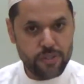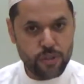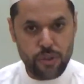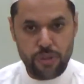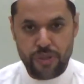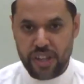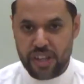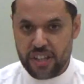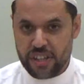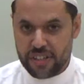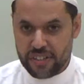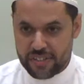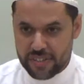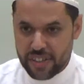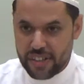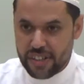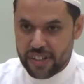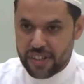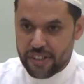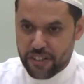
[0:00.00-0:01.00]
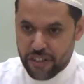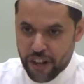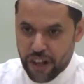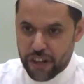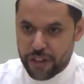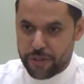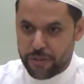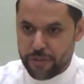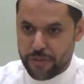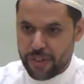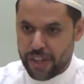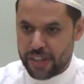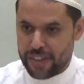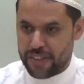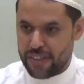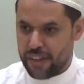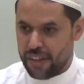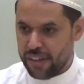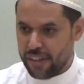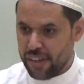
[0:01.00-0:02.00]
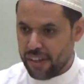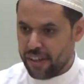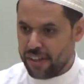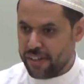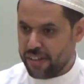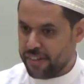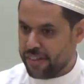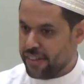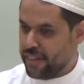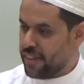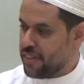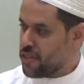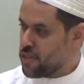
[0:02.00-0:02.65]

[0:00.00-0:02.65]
Don't they know that Allah